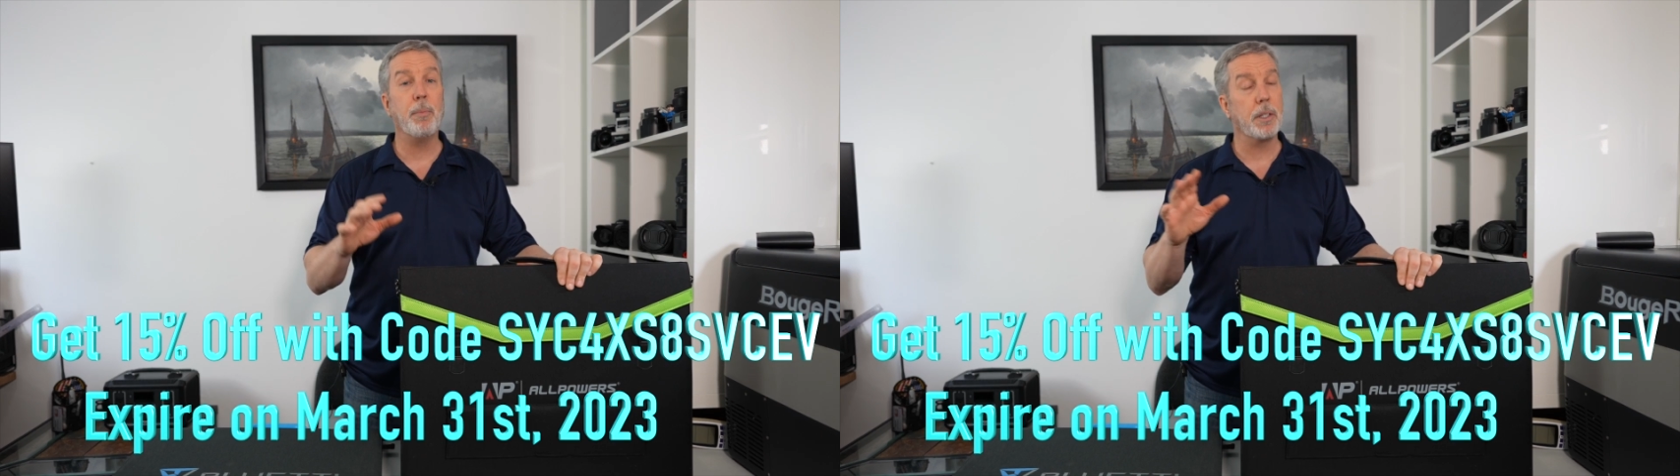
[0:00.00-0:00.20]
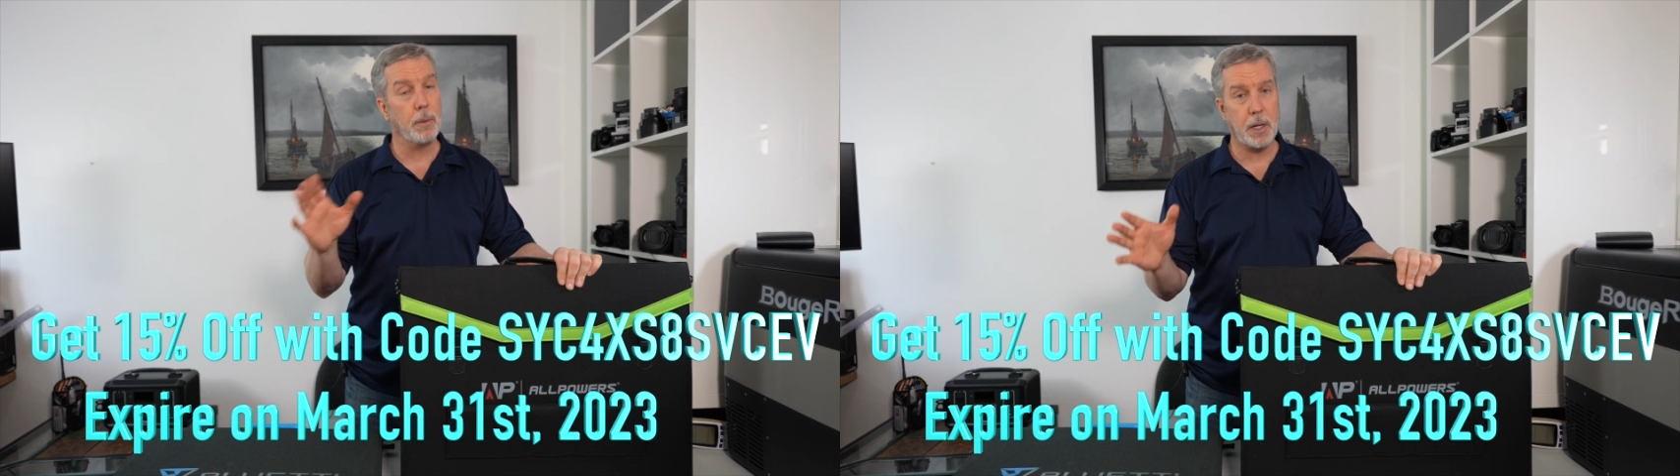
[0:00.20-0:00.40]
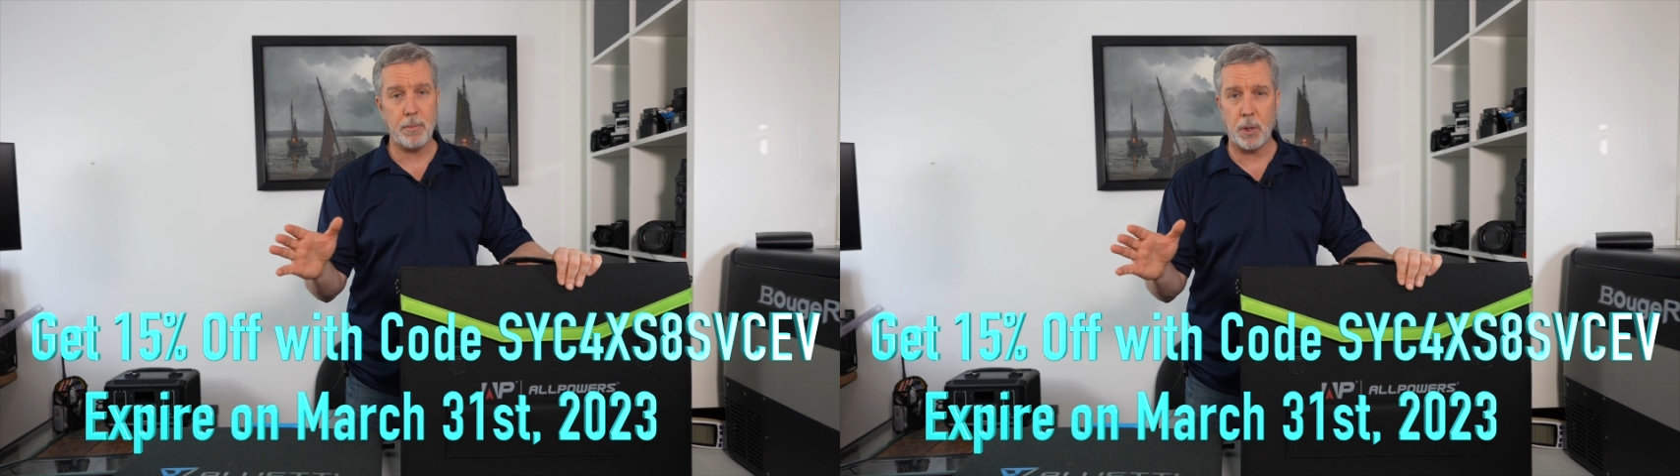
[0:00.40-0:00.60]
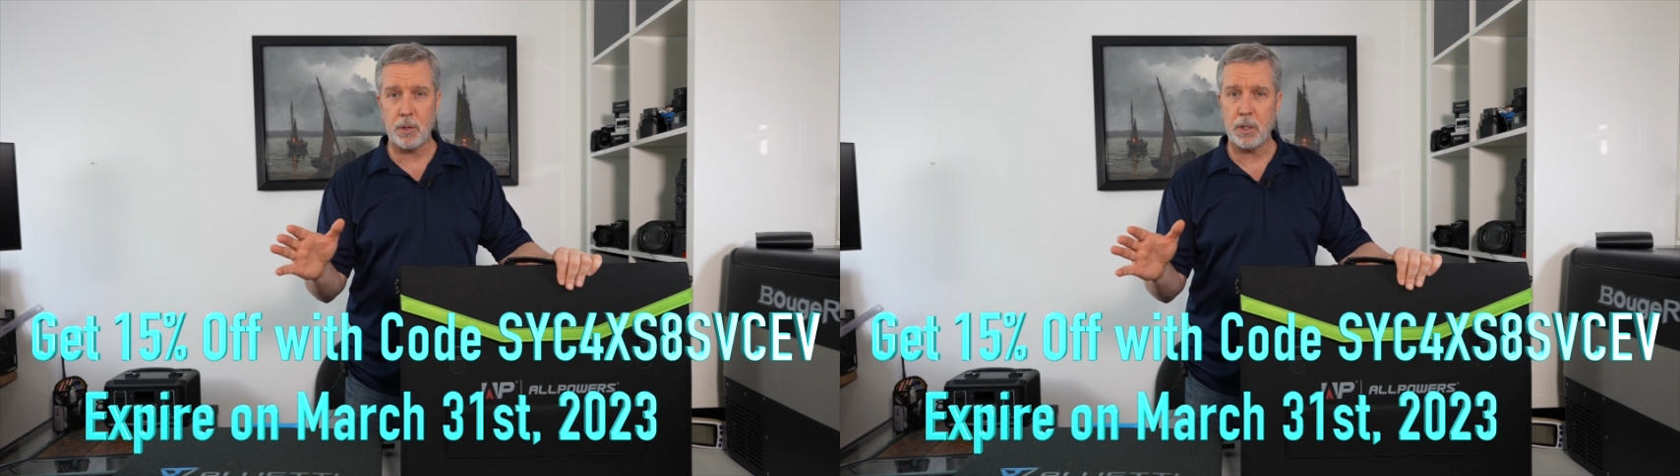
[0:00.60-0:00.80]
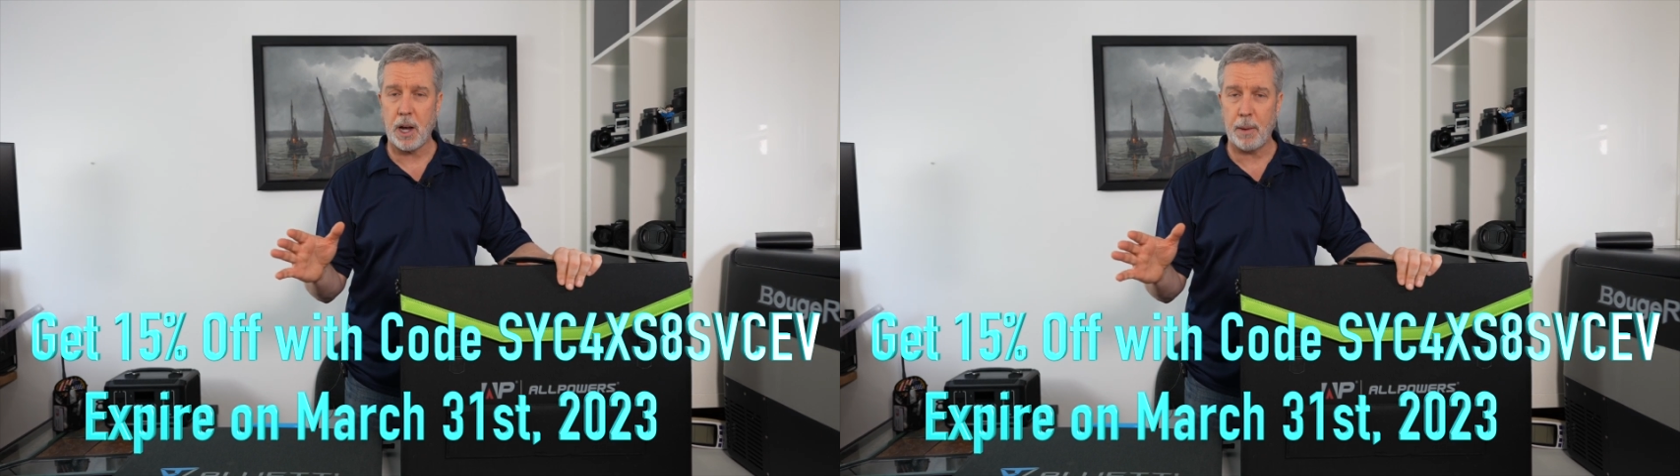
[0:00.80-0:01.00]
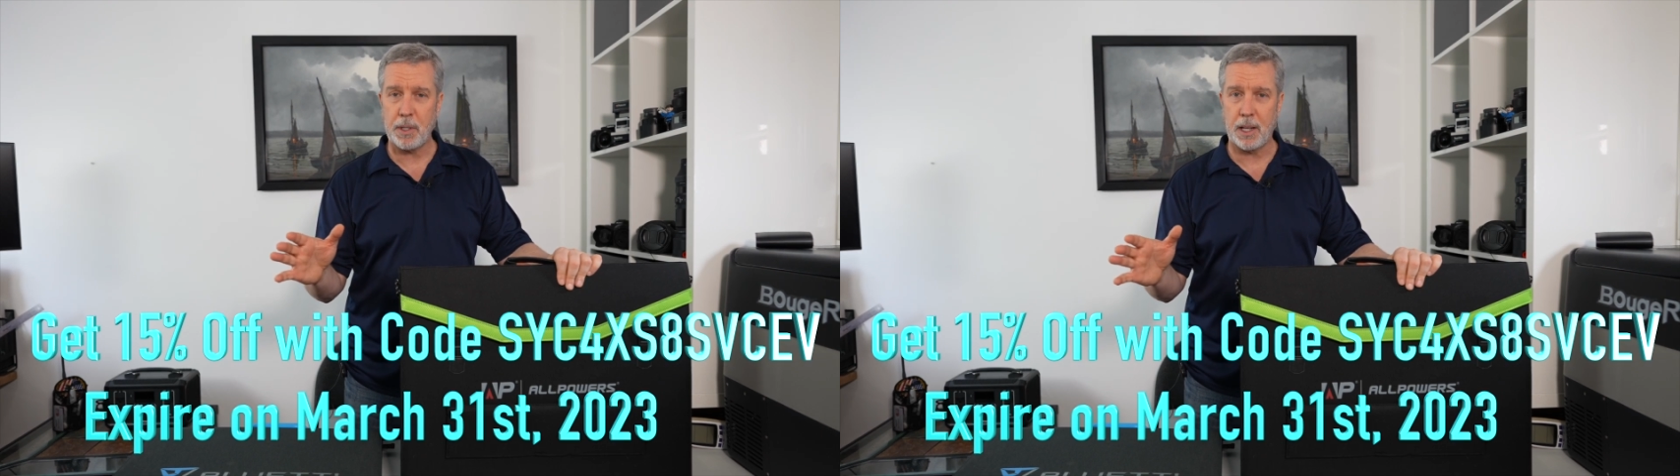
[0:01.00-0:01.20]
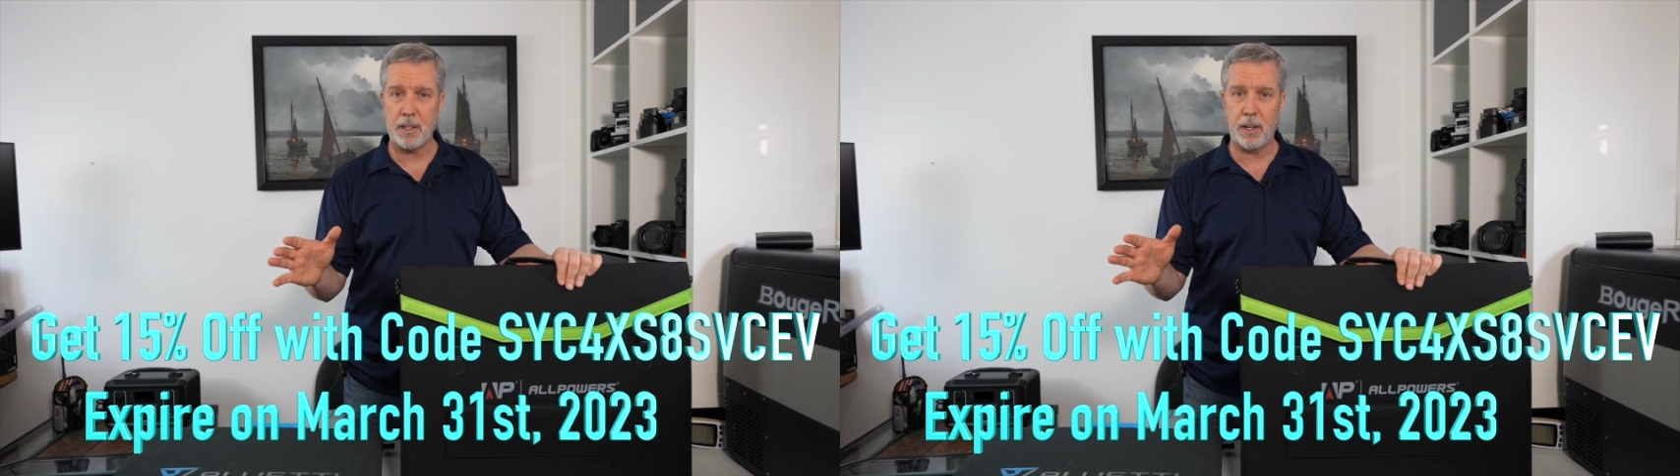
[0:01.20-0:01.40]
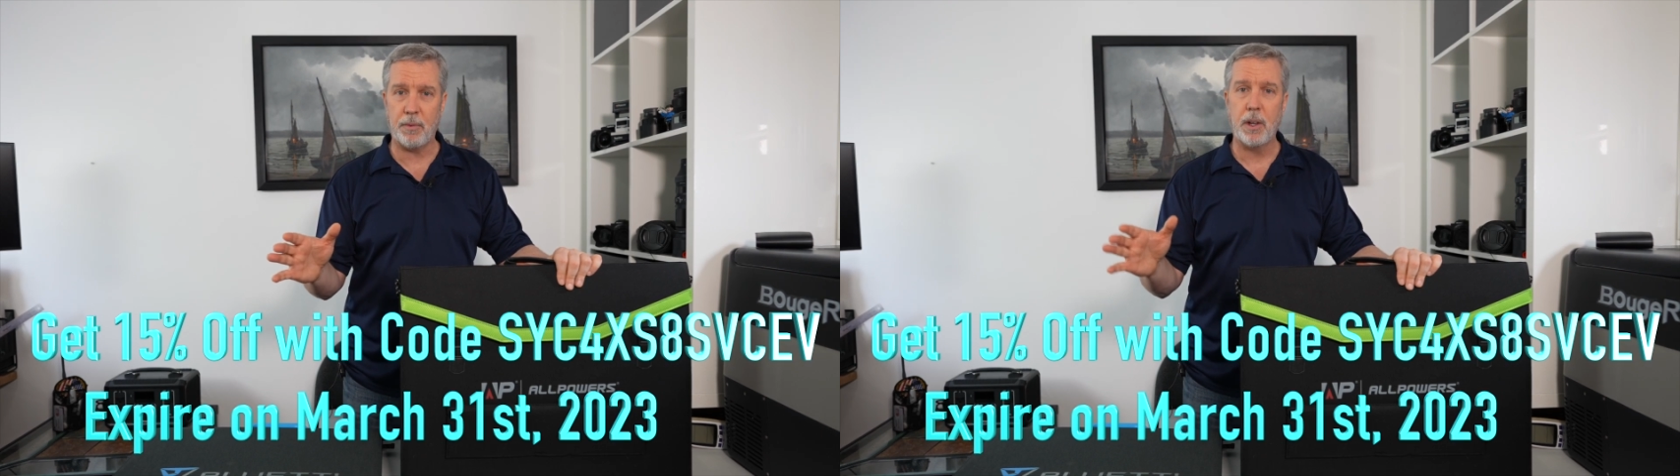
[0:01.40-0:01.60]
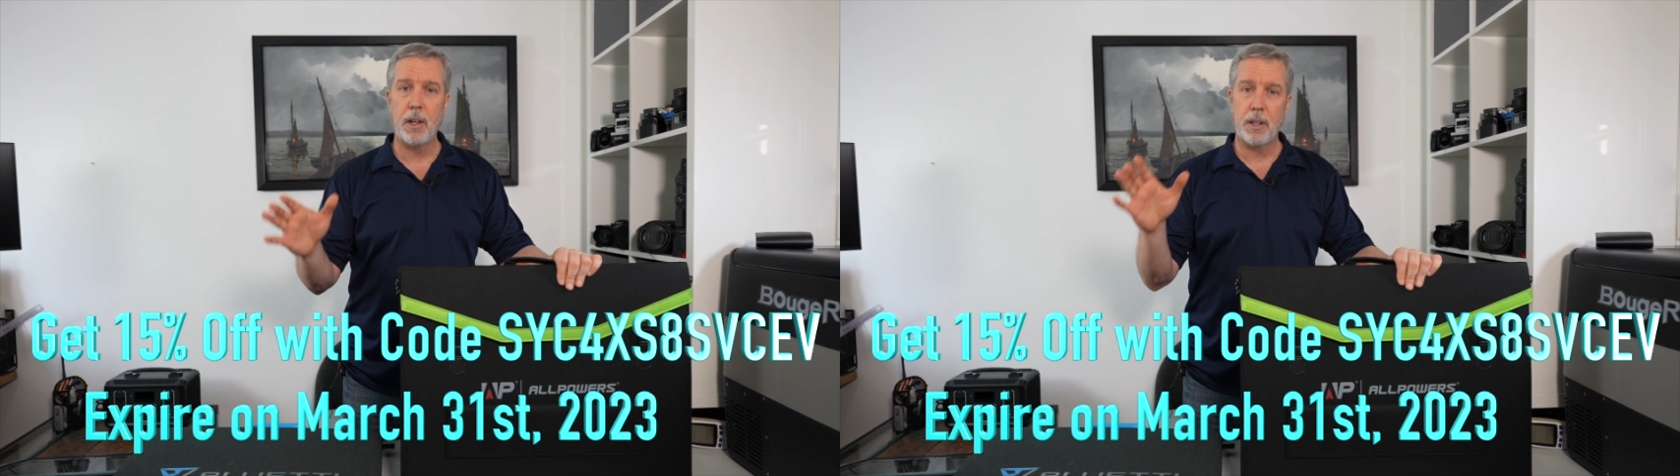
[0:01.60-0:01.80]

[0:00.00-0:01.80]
but sometimes those are time sensitive.